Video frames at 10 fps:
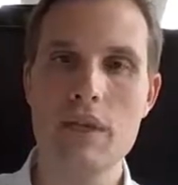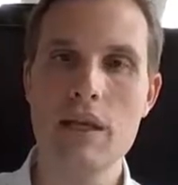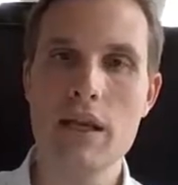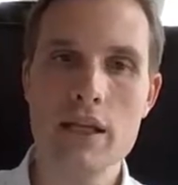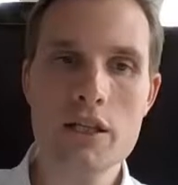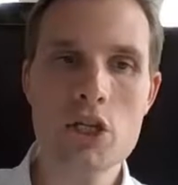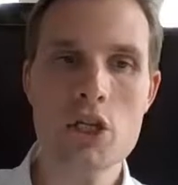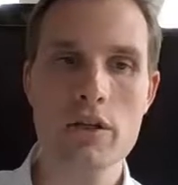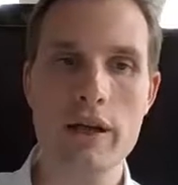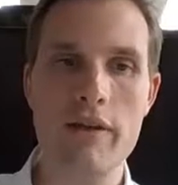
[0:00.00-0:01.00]
In
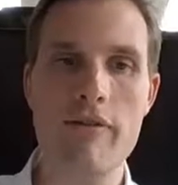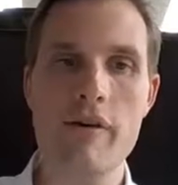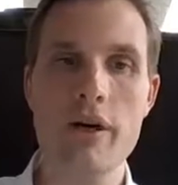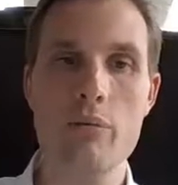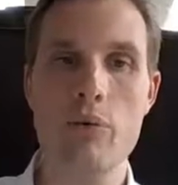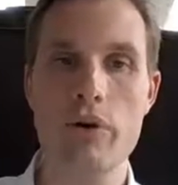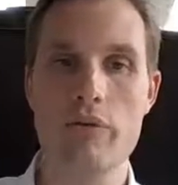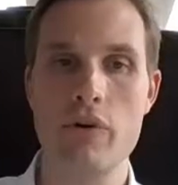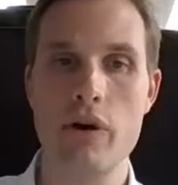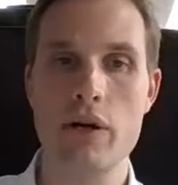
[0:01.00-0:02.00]
addition, and very
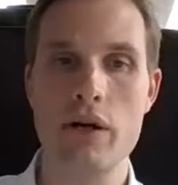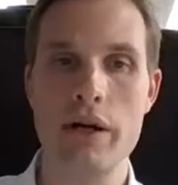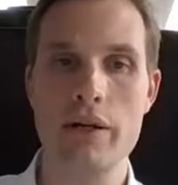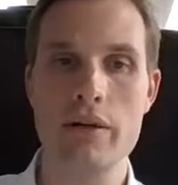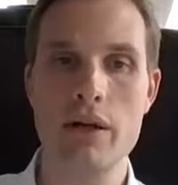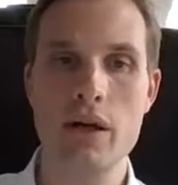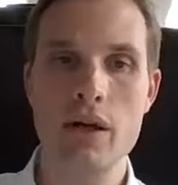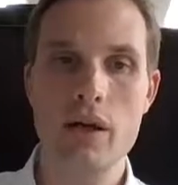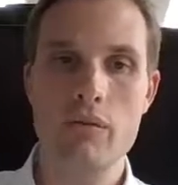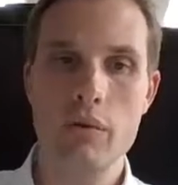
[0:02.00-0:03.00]
important for our client,
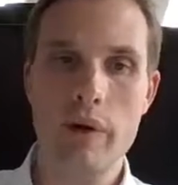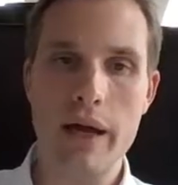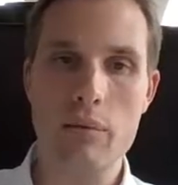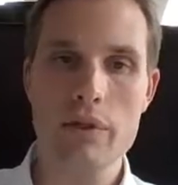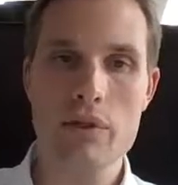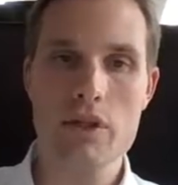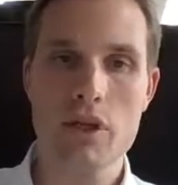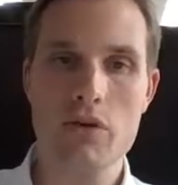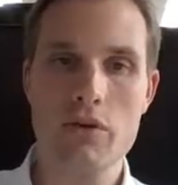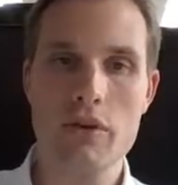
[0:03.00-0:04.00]
we were able to
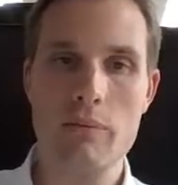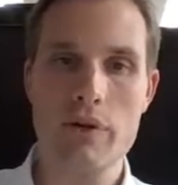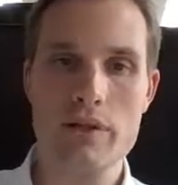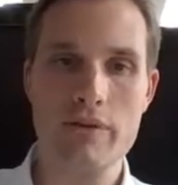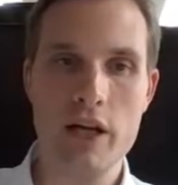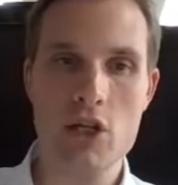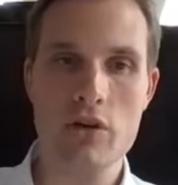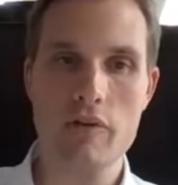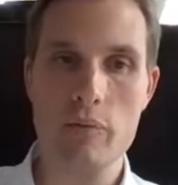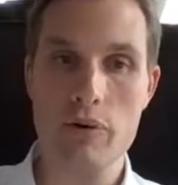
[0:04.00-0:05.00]
secure the preservation
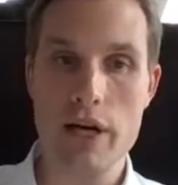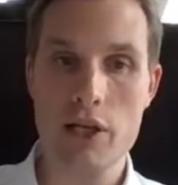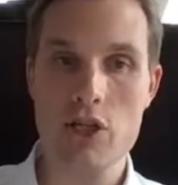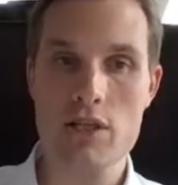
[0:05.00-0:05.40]
of the production